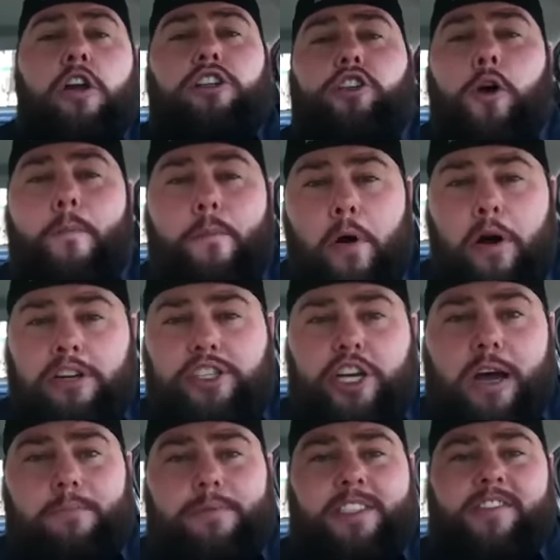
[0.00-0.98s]
do
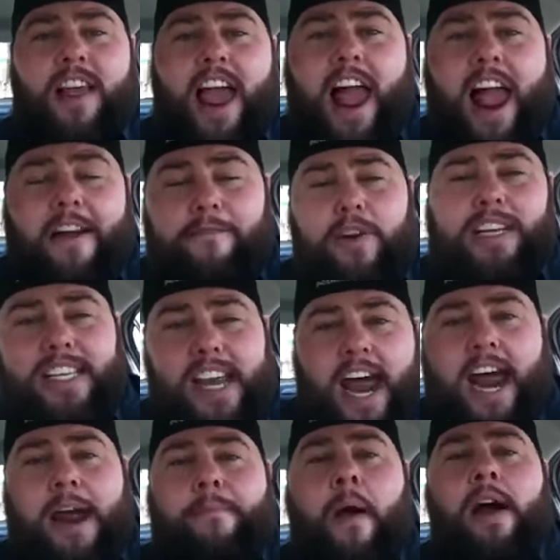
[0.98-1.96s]
push-ups every
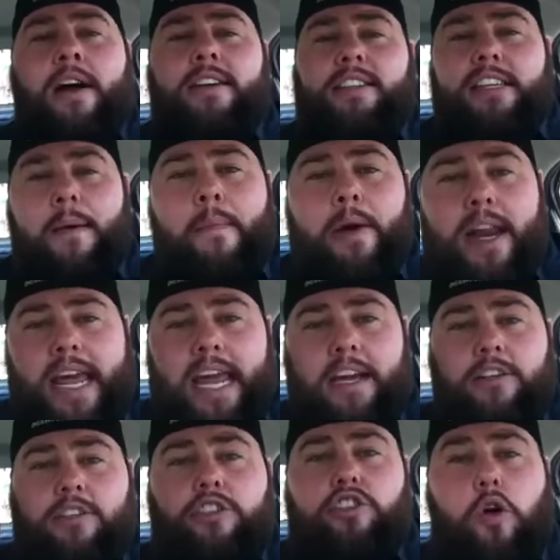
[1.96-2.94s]
time
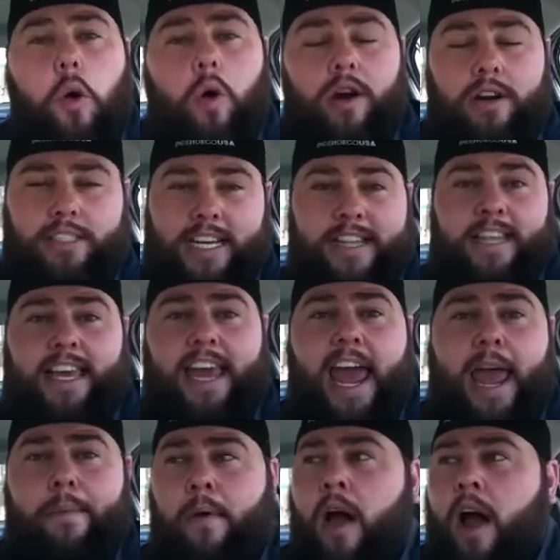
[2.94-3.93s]
somebody scores in the
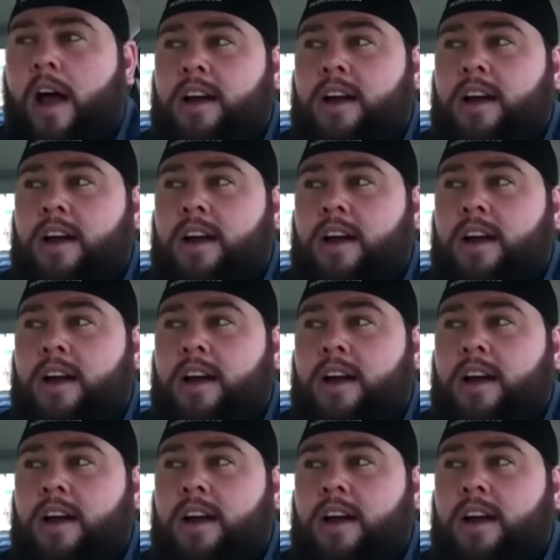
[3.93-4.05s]
game.